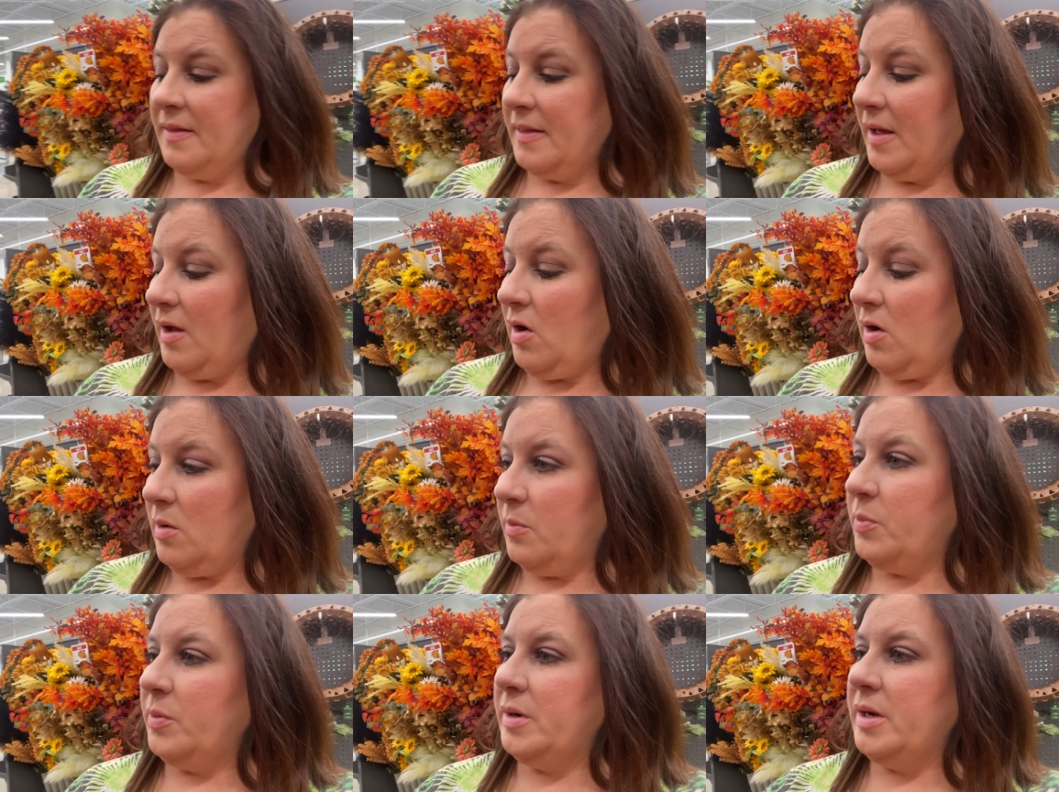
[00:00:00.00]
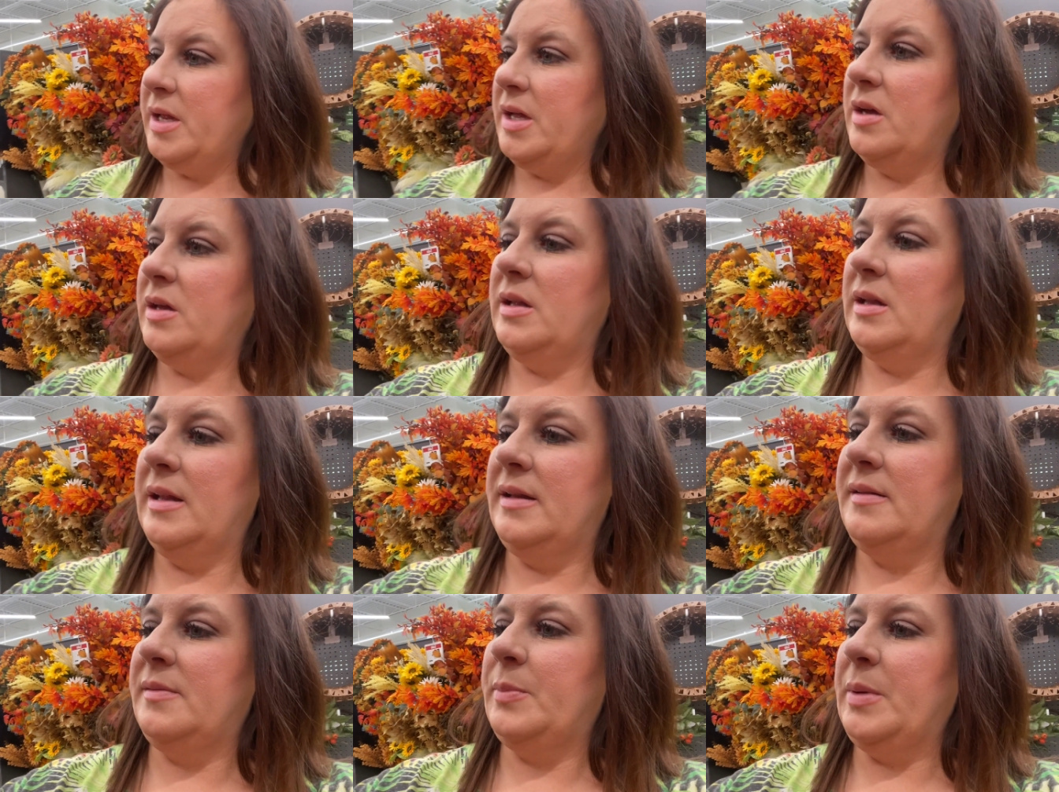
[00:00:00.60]
They are pretty good.
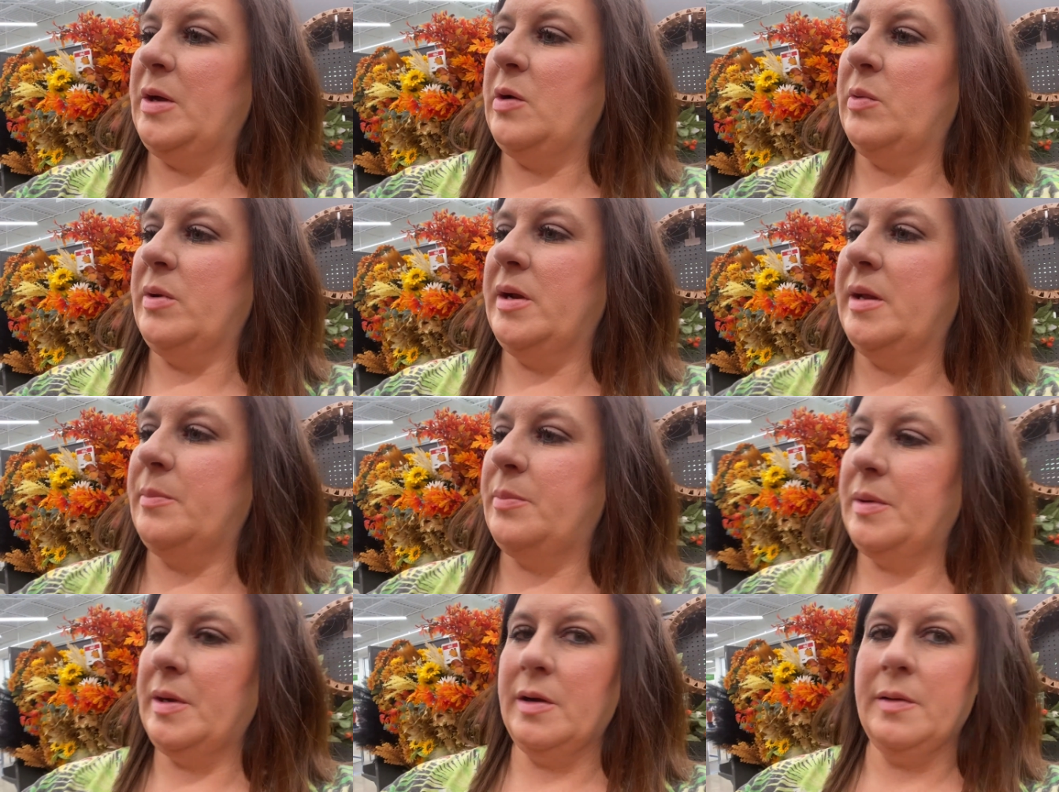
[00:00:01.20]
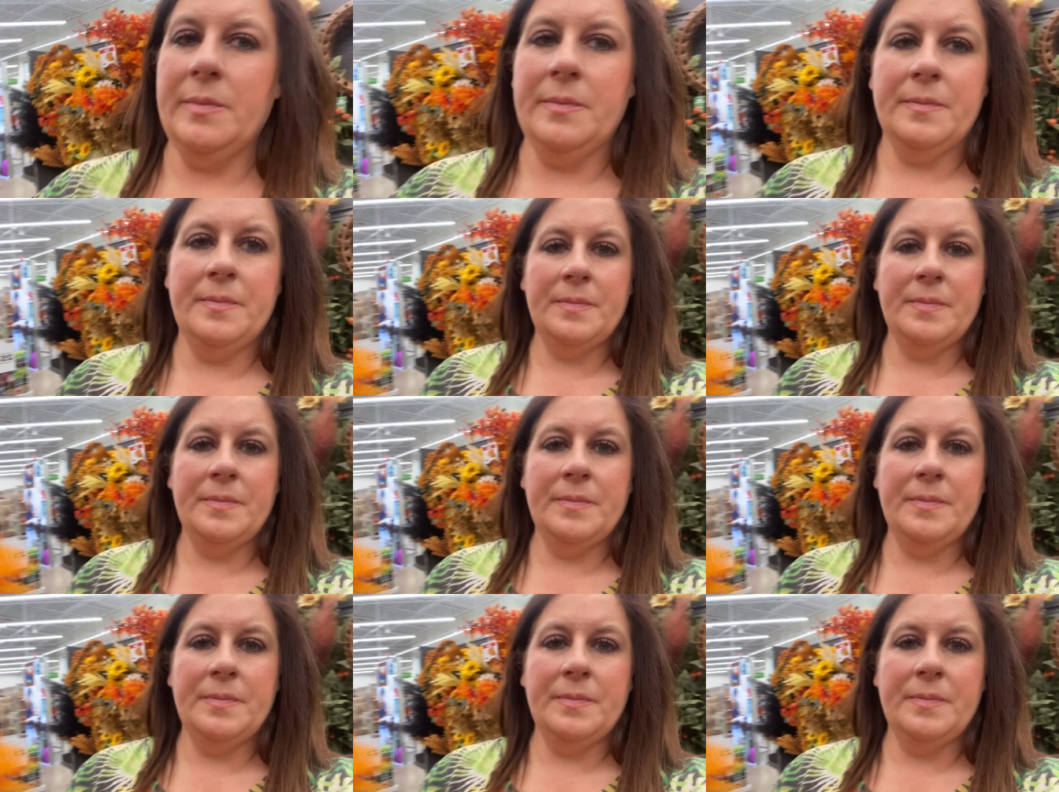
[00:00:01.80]
Let's pick one up here.